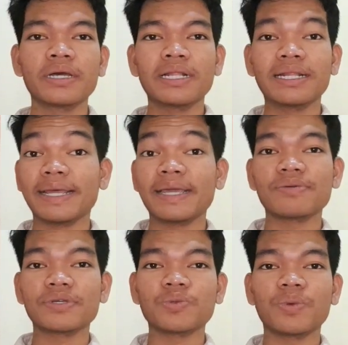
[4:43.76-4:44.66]

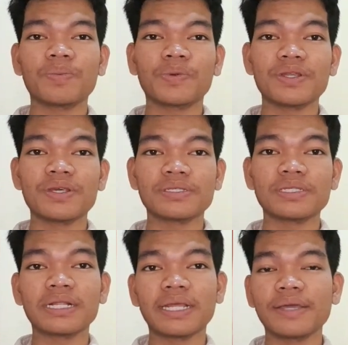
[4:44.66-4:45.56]
language reproduce
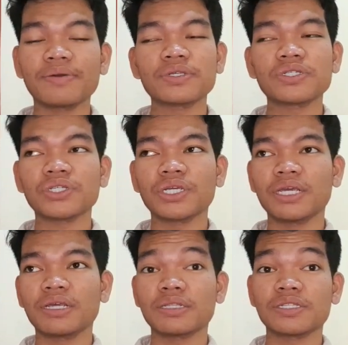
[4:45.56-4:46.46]
the language
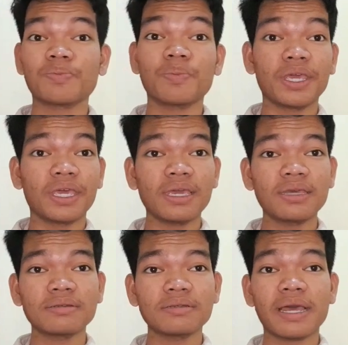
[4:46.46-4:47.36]
in
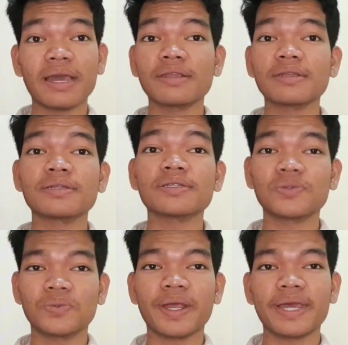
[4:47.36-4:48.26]
speaking and
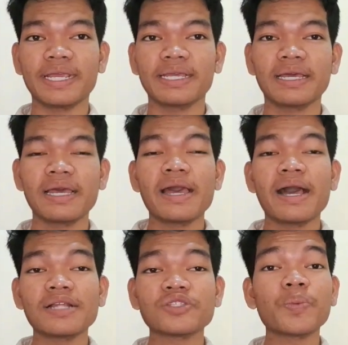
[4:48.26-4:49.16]
writing,
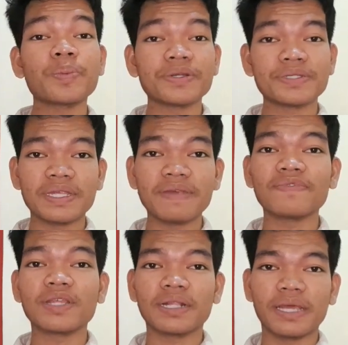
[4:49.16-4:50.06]
also perceive
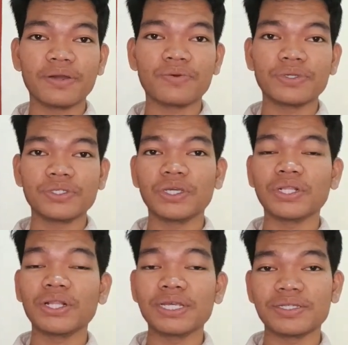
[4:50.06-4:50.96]
the language in
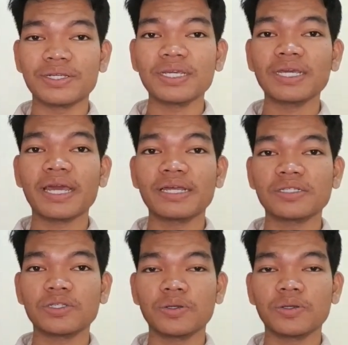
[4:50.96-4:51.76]
listening and